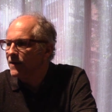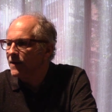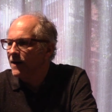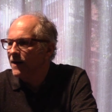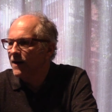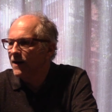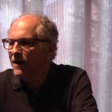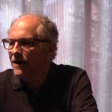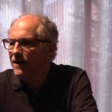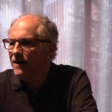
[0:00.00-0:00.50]

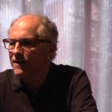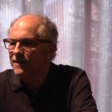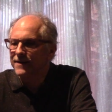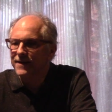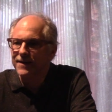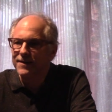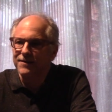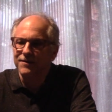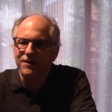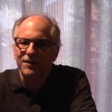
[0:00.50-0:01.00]

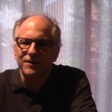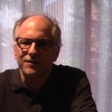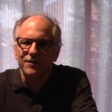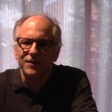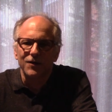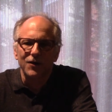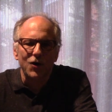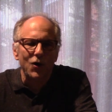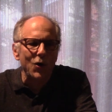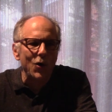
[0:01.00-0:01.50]

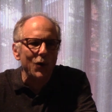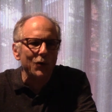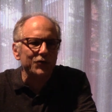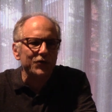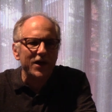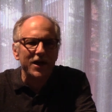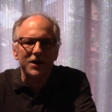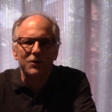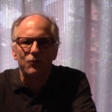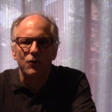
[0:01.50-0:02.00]
or a whole
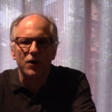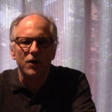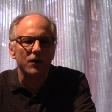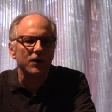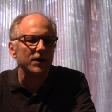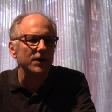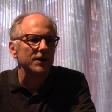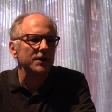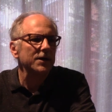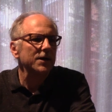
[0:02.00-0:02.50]
day
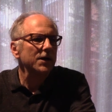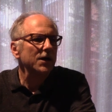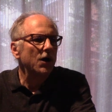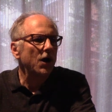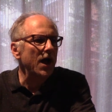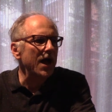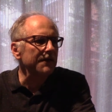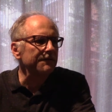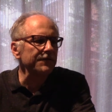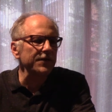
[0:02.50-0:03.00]
where
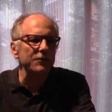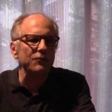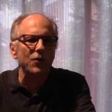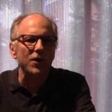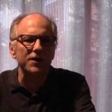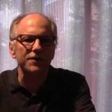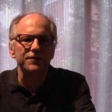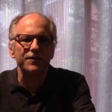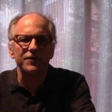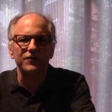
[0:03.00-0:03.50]
every
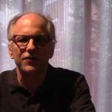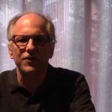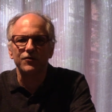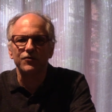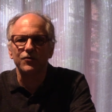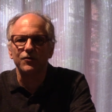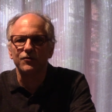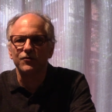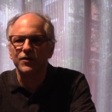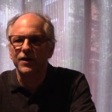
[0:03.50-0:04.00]
one of these
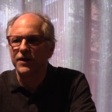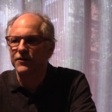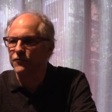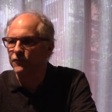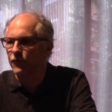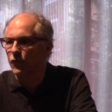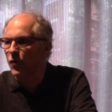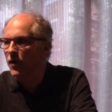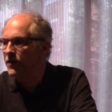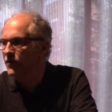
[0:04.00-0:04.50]
issues gets
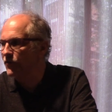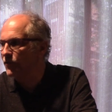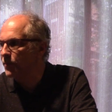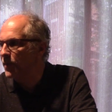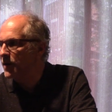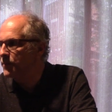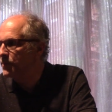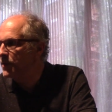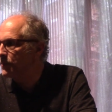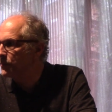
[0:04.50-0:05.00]
voiced
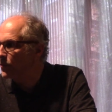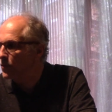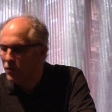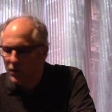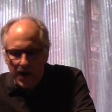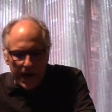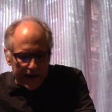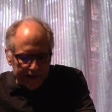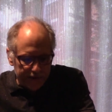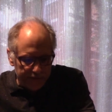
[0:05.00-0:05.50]
by people who
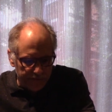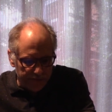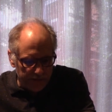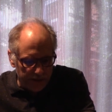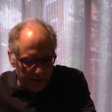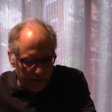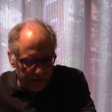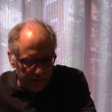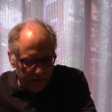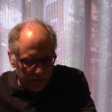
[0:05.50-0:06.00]
are active
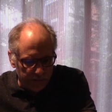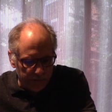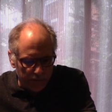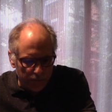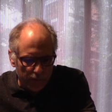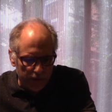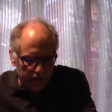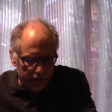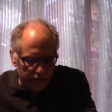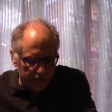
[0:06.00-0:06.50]
in them,
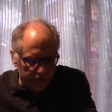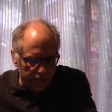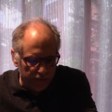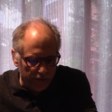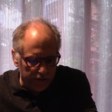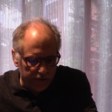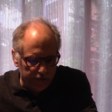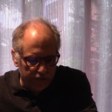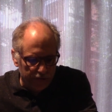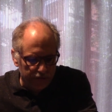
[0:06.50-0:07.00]
but we couldn't
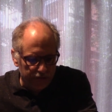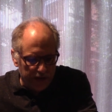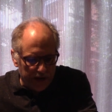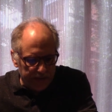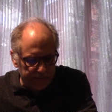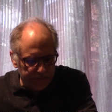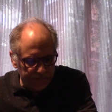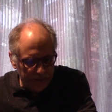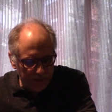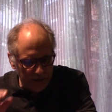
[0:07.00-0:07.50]
really do
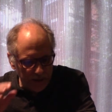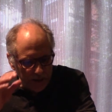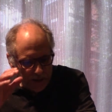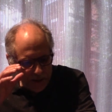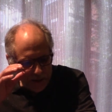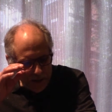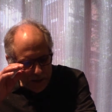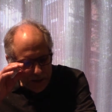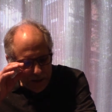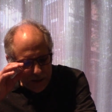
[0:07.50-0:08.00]
that.
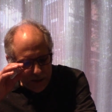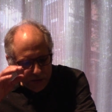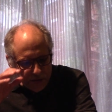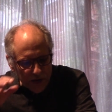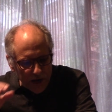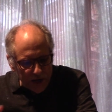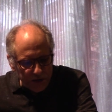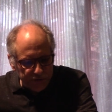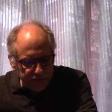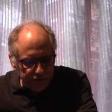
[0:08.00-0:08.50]

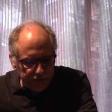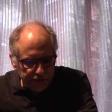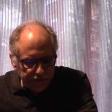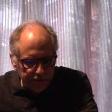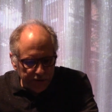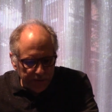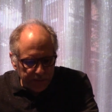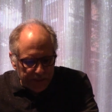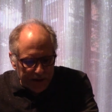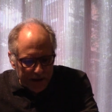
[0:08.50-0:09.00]
Challenges
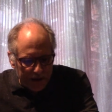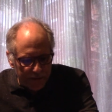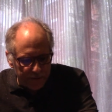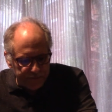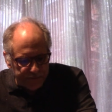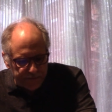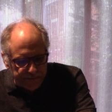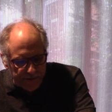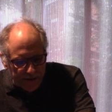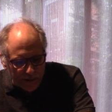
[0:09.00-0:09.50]
to the power
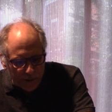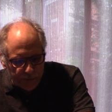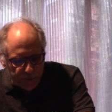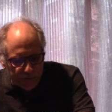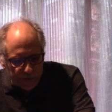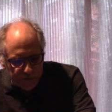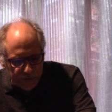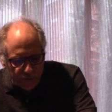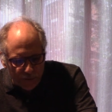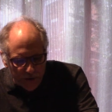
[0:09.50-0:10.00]
of
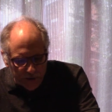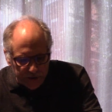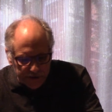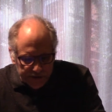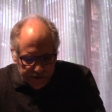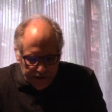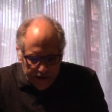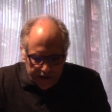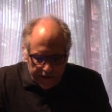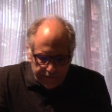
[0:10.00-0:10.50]
developers, real
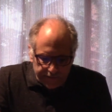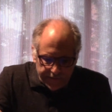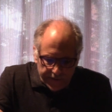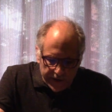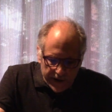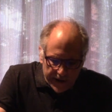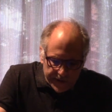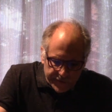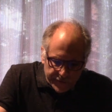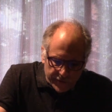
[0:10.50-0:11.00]
estate and
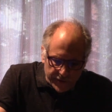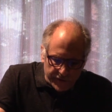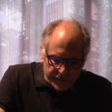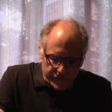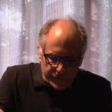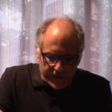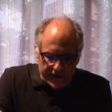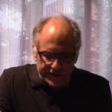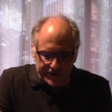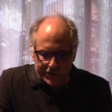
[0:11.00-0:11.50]
financial
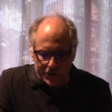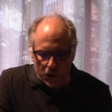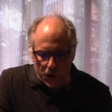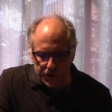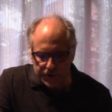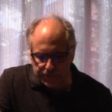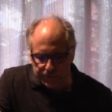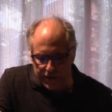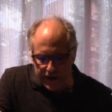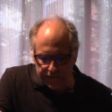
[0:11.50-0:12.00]
interests,
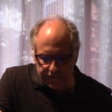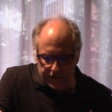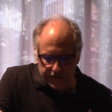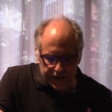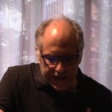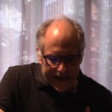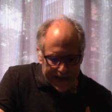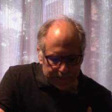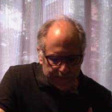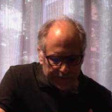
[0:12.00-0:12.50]
large private
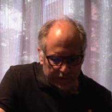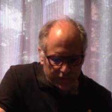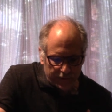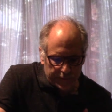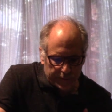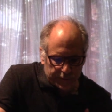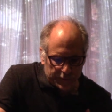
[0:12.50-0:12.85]
capital, the